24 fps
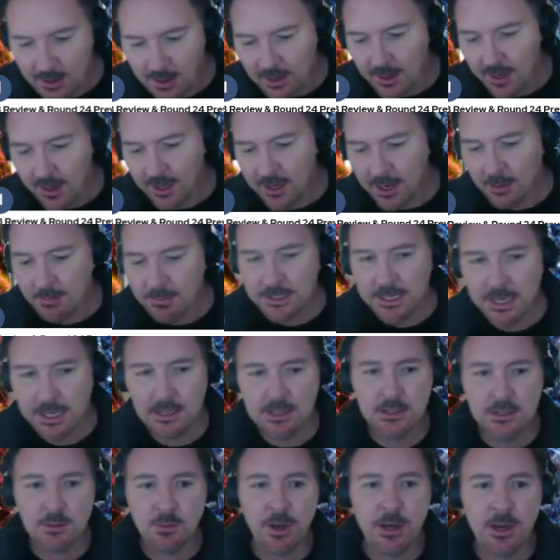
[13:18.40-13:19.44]
it comes
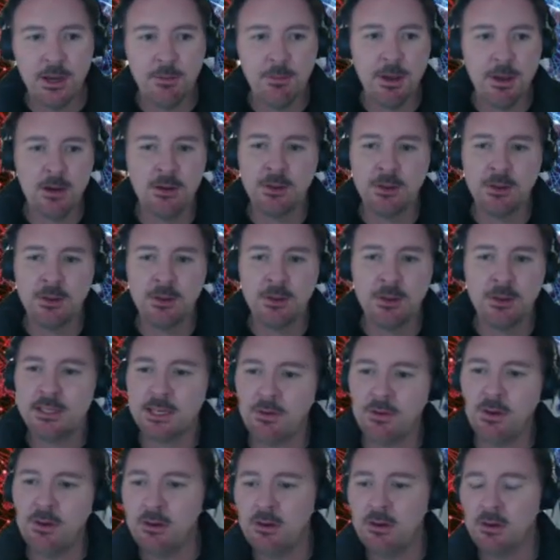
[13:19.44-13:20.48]
down to when the penalty
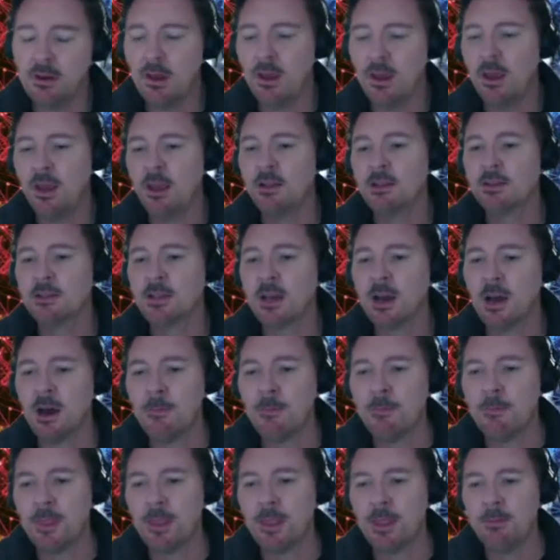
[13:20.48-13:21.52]
is, and
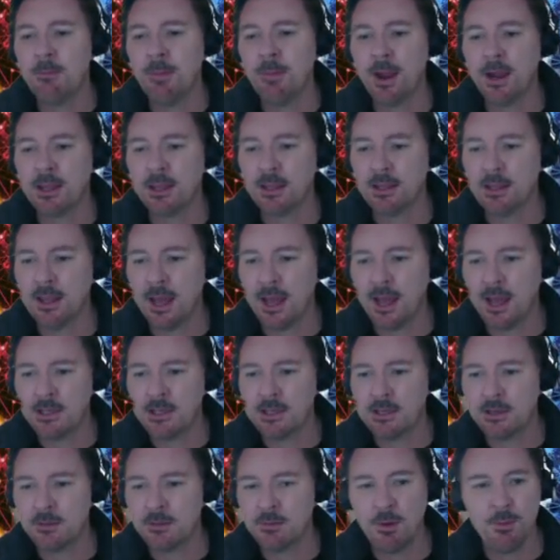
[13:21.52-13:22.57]
the impact that
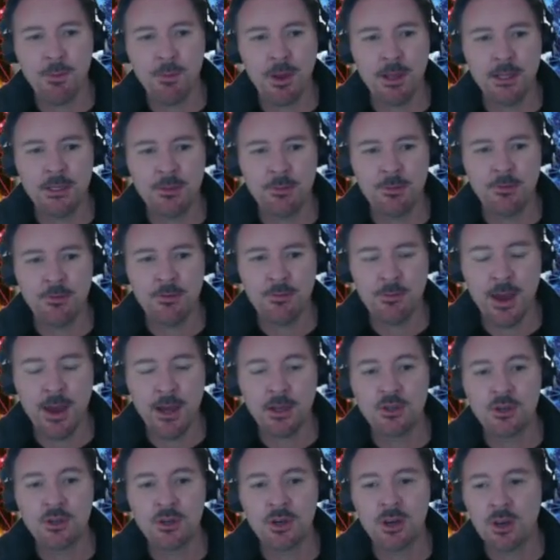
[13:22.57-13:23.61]
has on the momentum of a
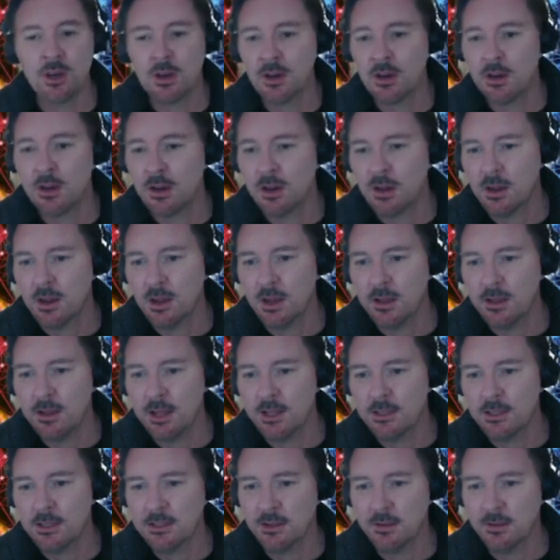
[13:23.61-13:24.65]
match, and
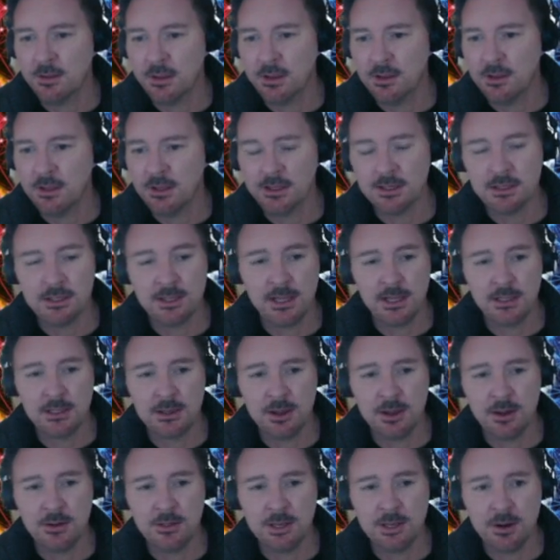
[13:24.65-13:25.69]
that's the thing that the
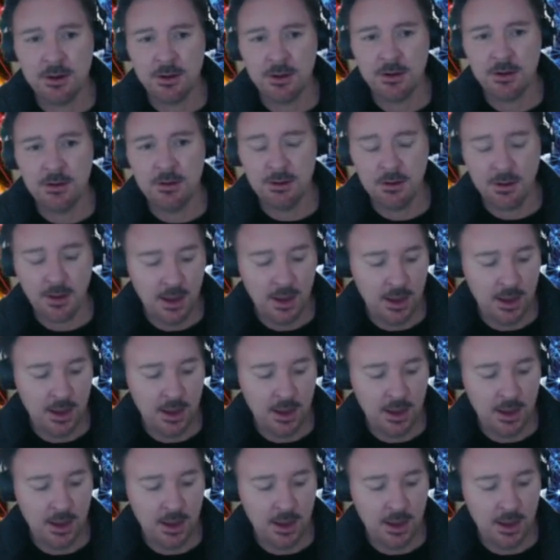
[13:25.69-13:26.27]
stats don't tell you.